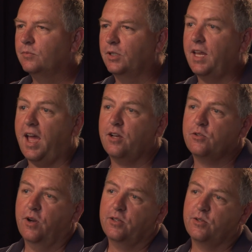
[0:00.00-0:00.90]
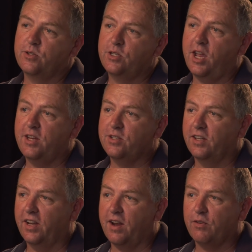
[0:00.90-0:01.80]
The tax structure is changing
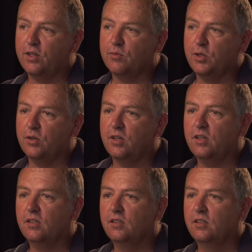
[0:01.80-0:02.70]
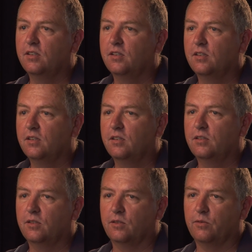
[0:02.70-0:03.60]
in every community.
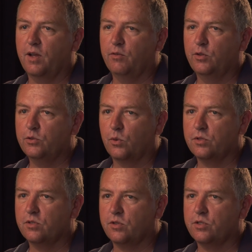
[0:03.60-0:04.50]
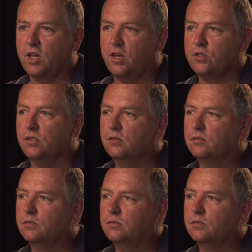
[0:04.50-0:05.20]
Their revenue sources are changing.